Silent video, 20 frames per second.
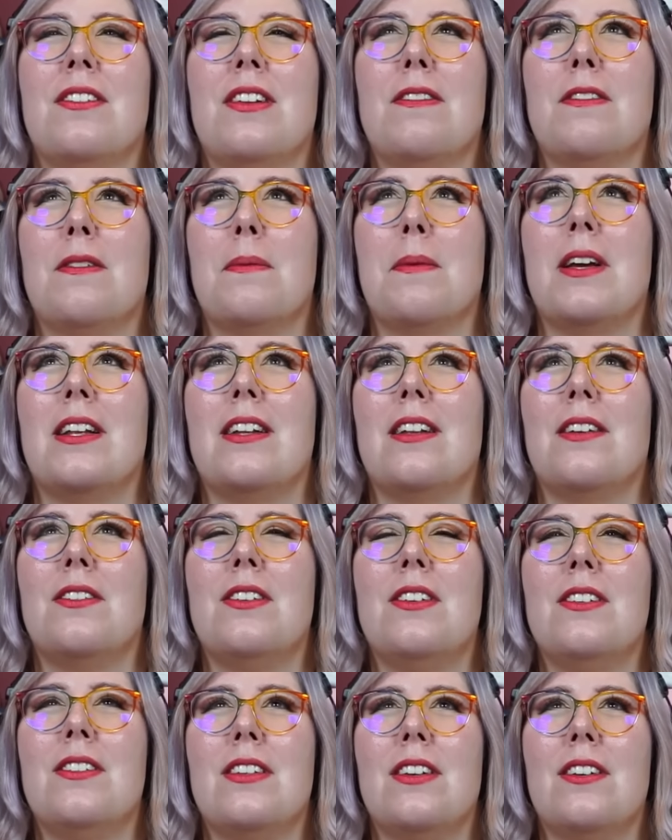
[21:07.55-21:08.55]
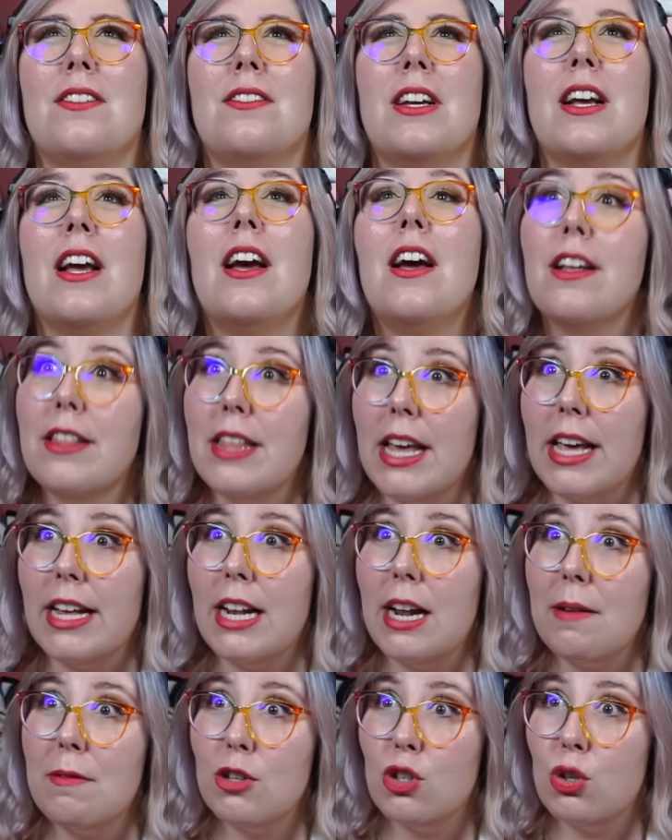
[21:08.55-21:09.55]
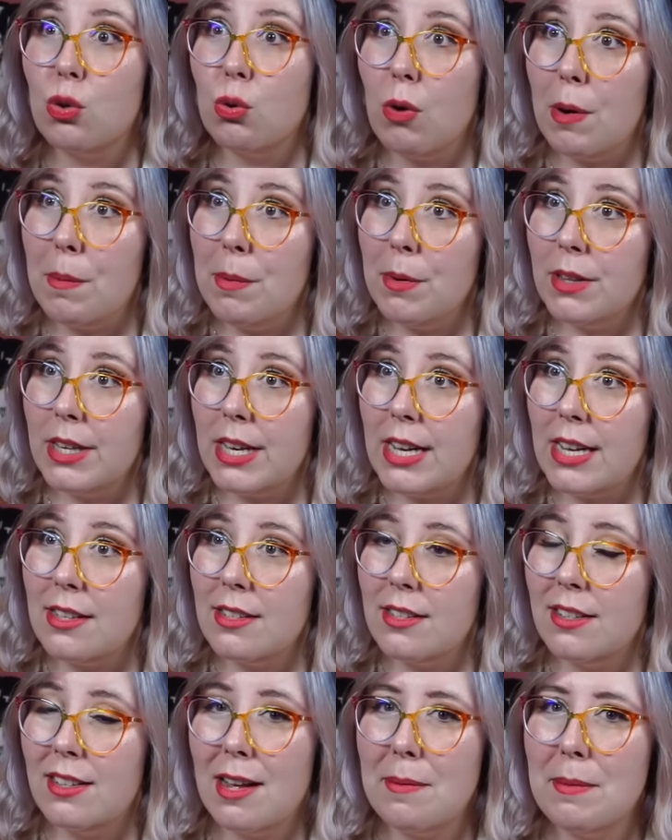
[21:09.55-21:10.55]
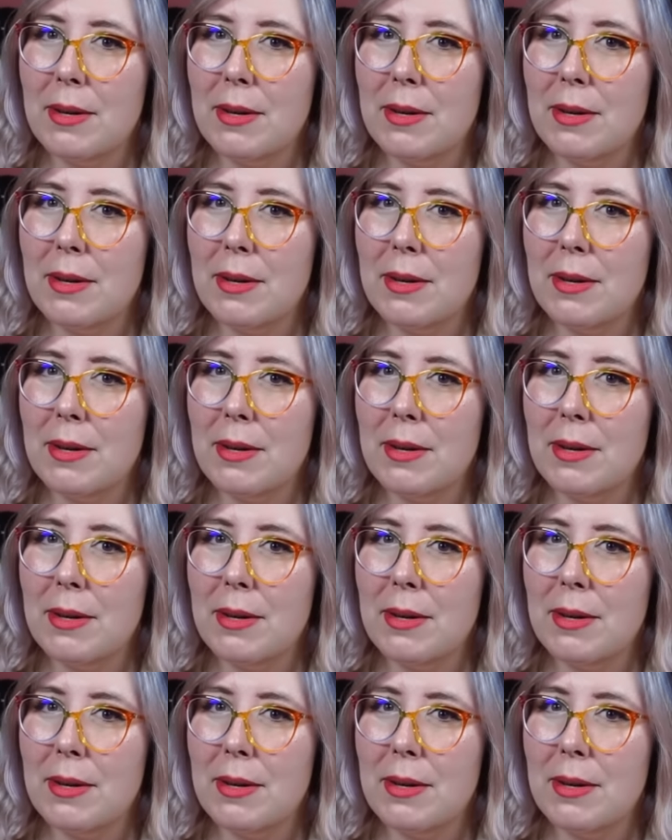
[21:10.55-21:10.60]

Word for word: Never mind. I was gonna say, I was like, they could have a troubled kids club.